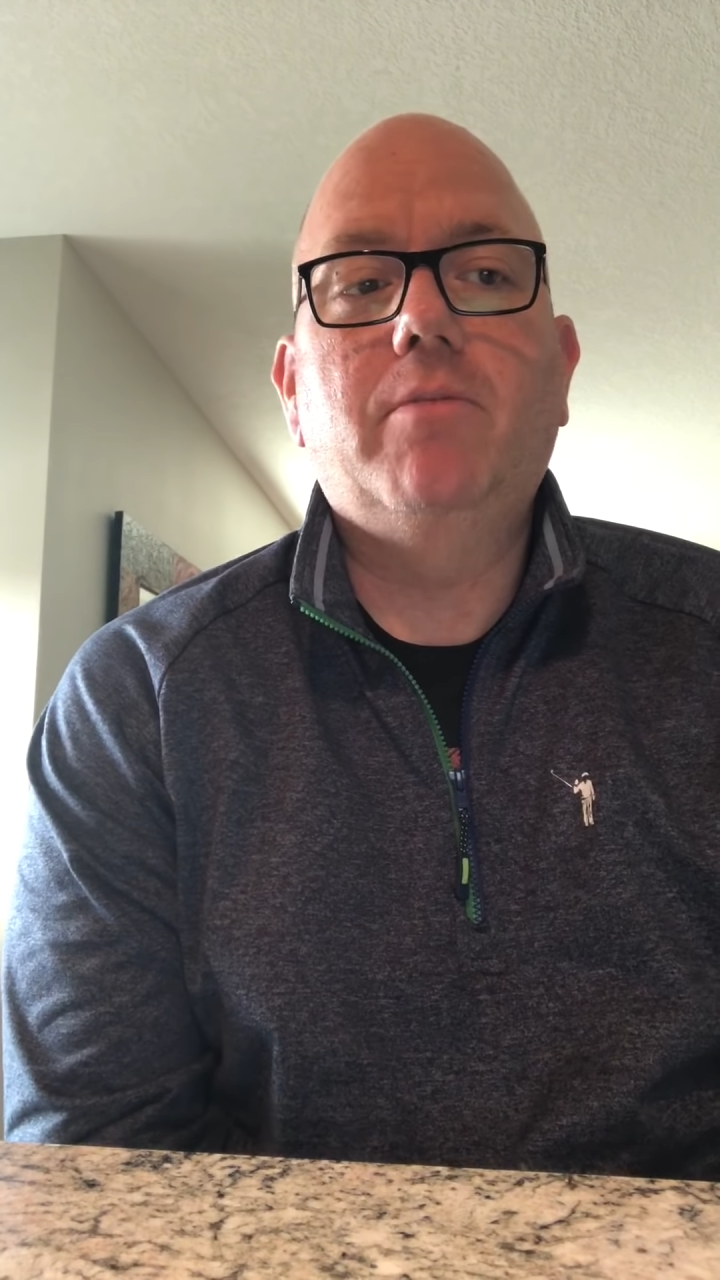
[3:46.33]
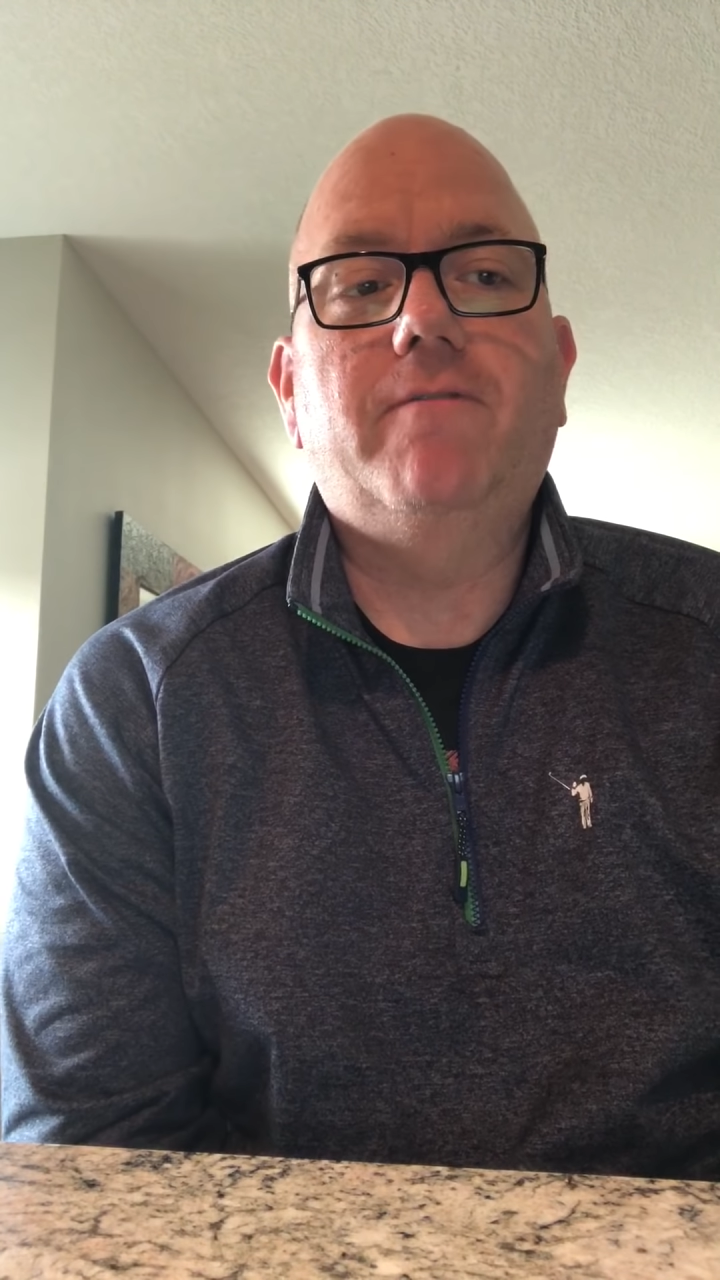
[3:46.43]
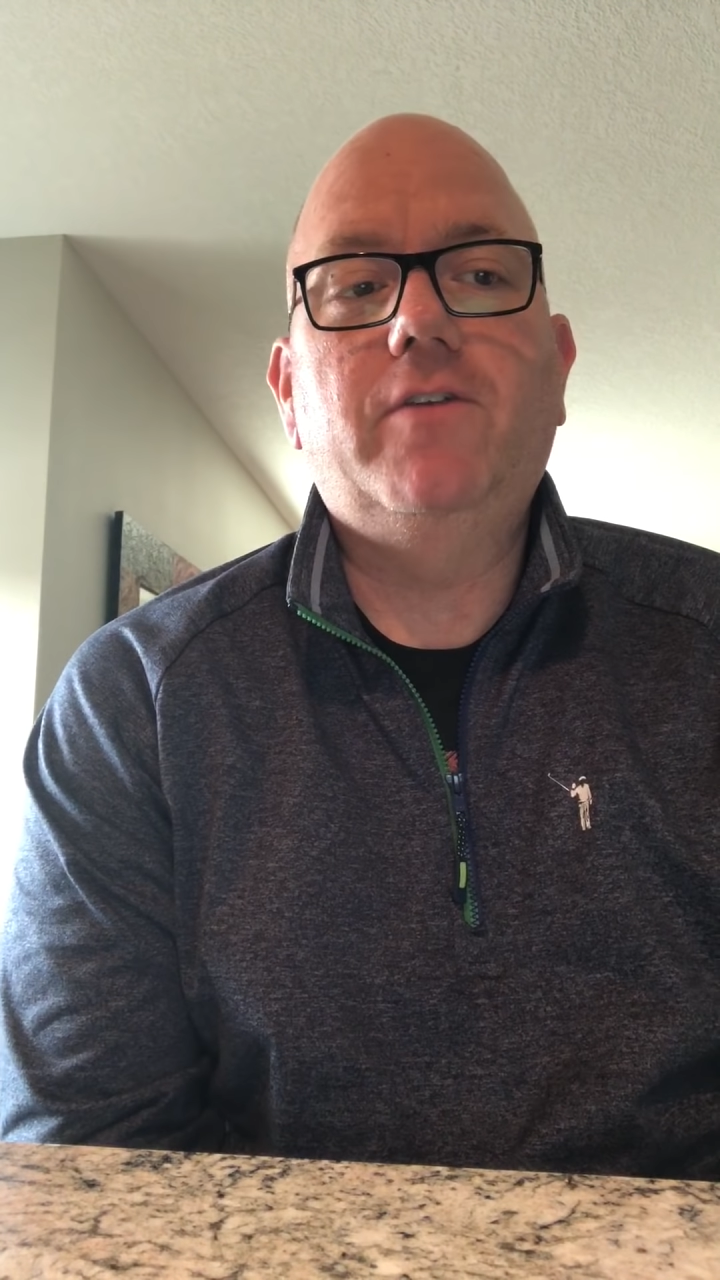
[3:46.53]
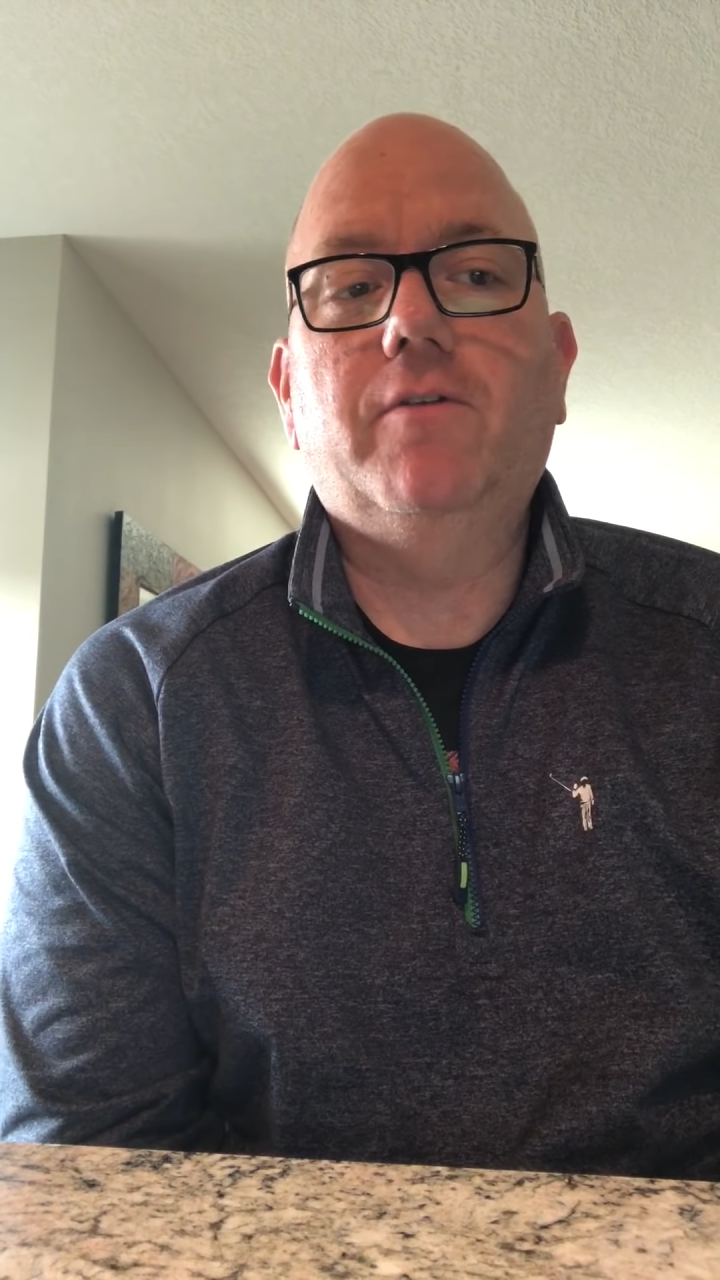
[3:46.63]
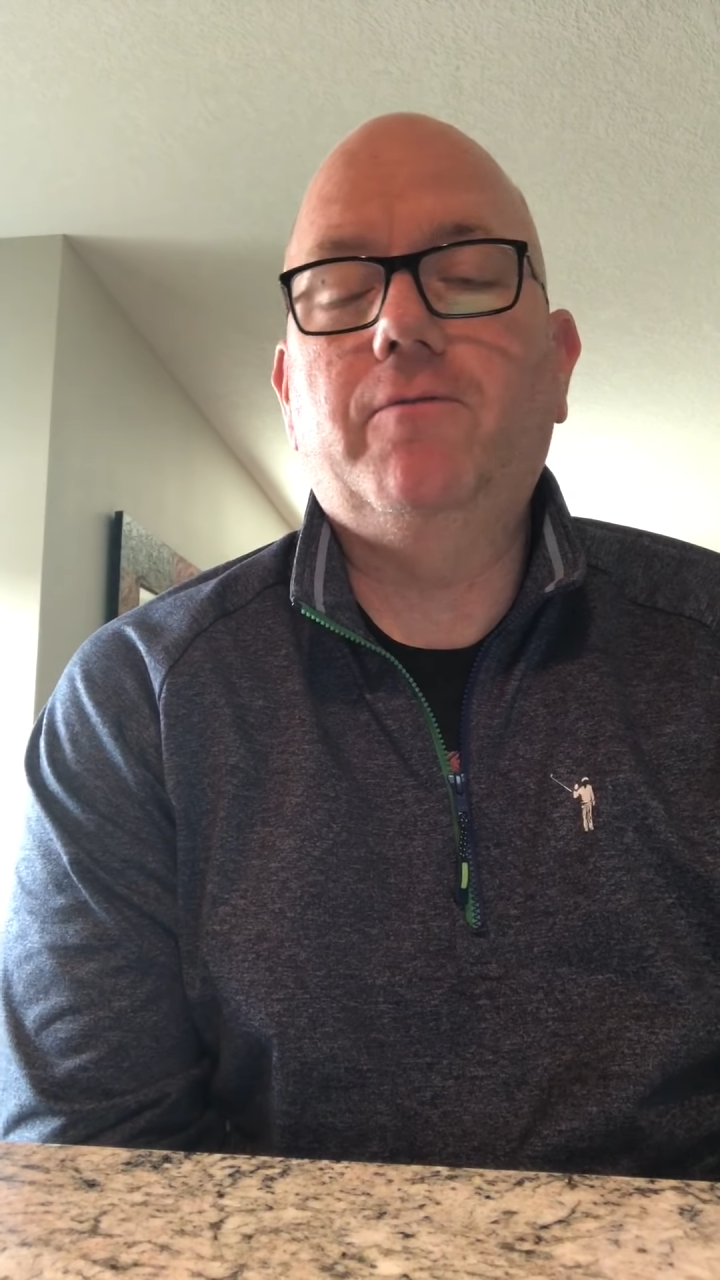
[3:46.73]

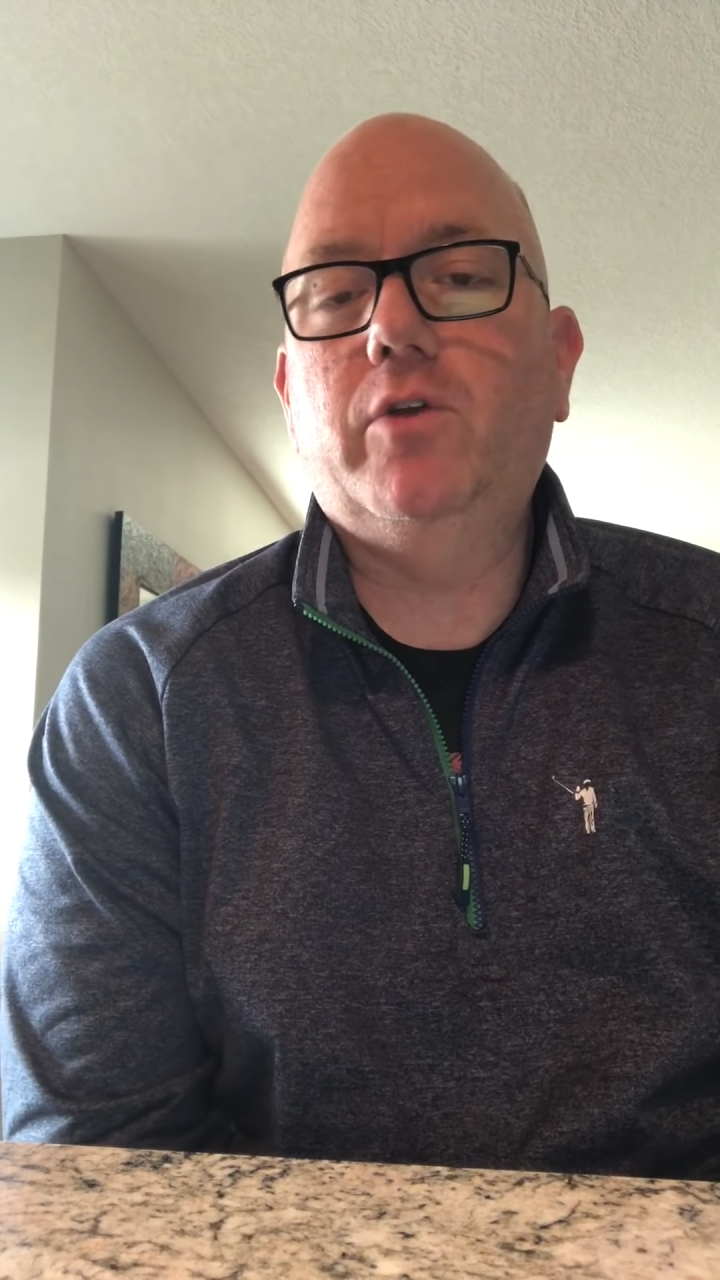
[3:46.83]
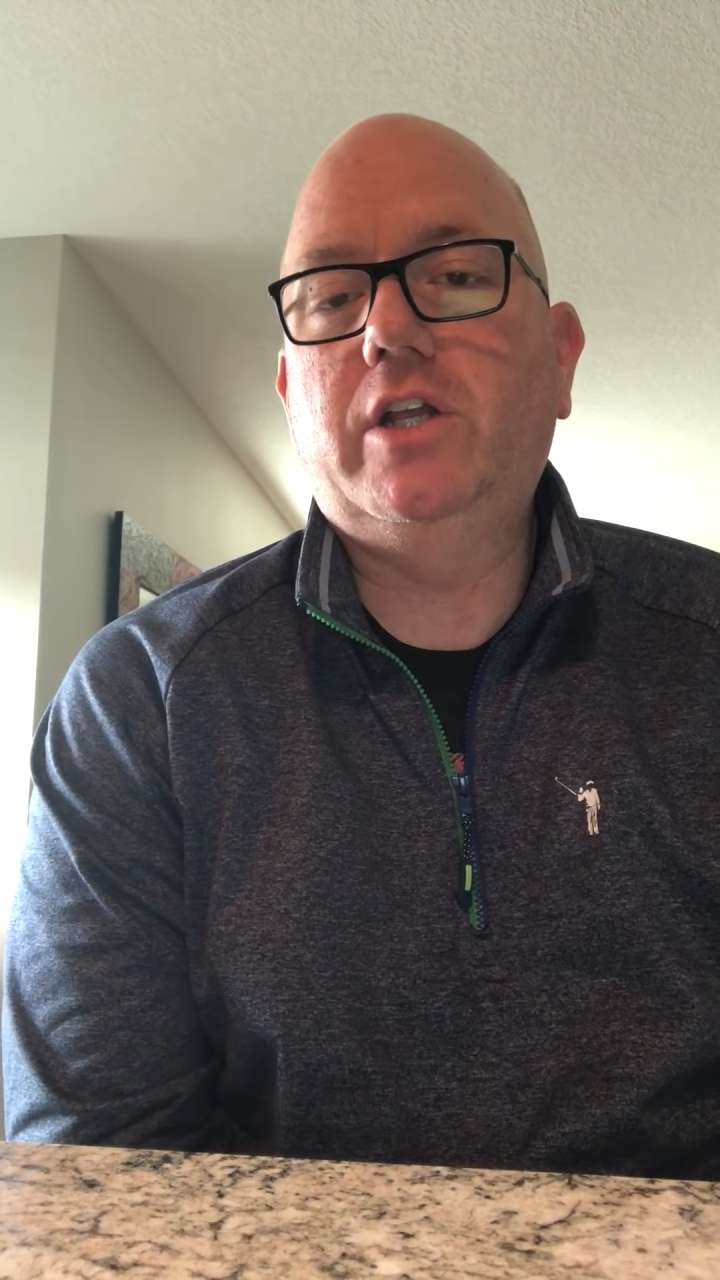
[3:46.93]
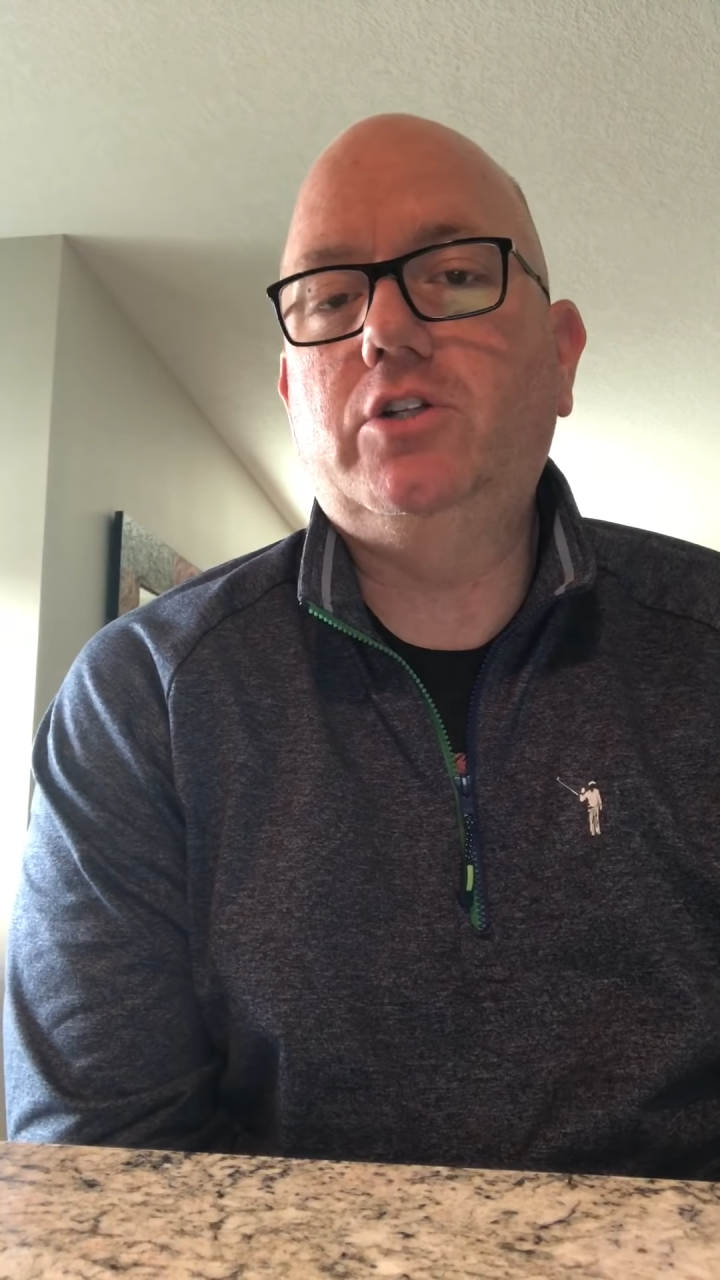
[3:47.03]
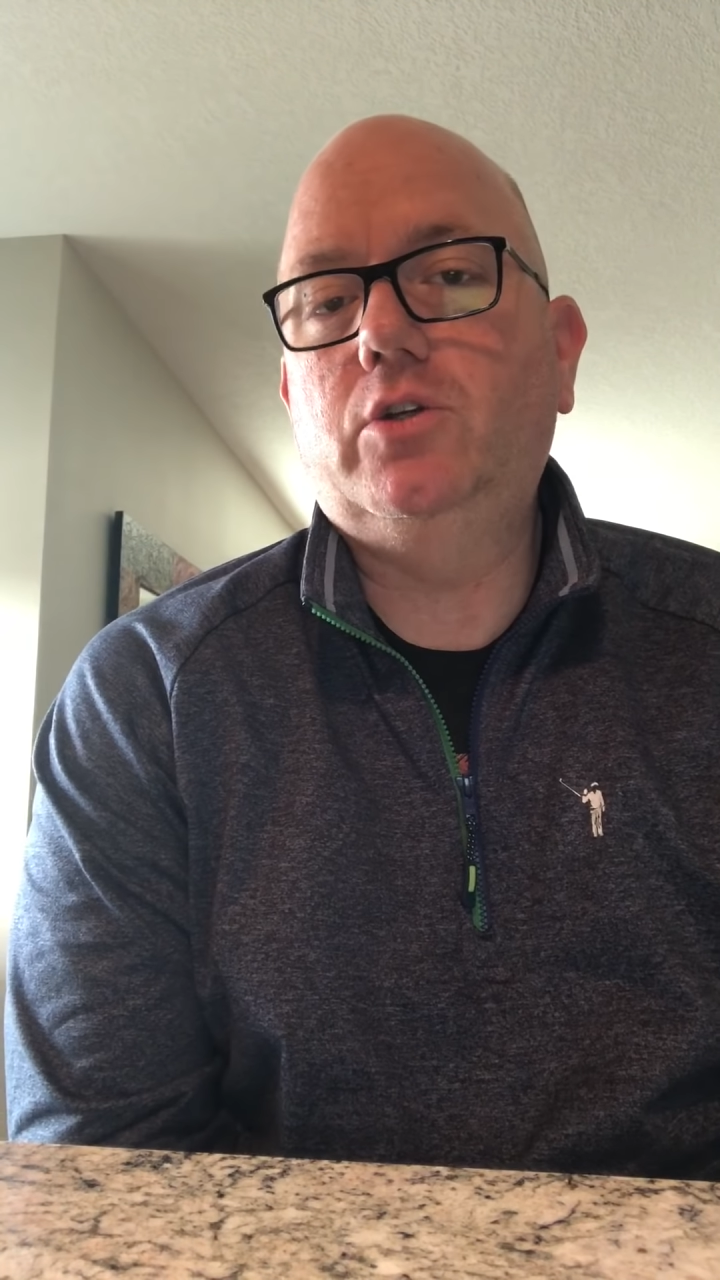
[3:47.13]
but feel free